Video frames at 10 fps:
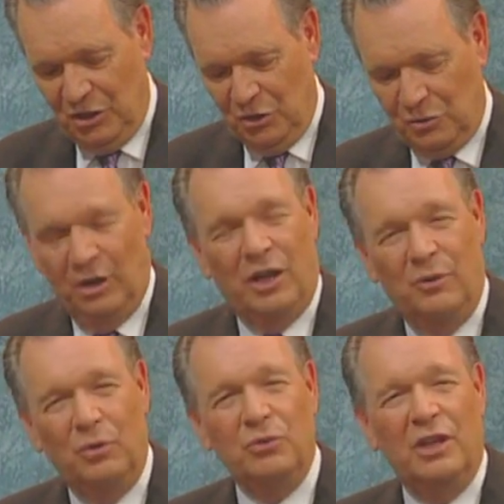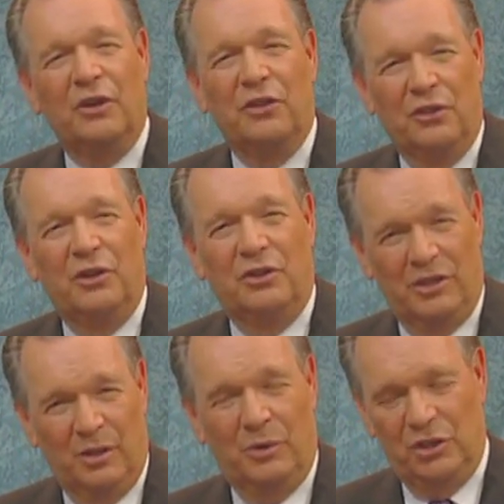So I wrote down a thought here
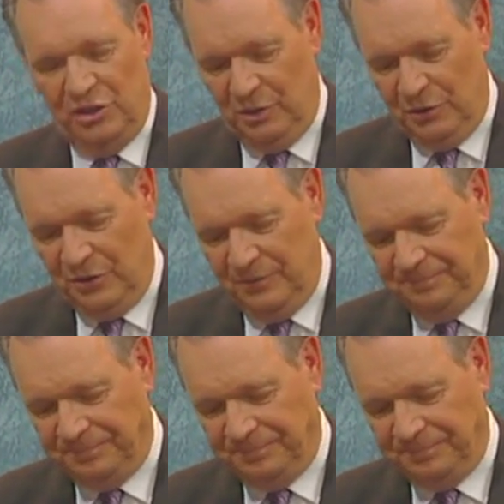that I want to share with you.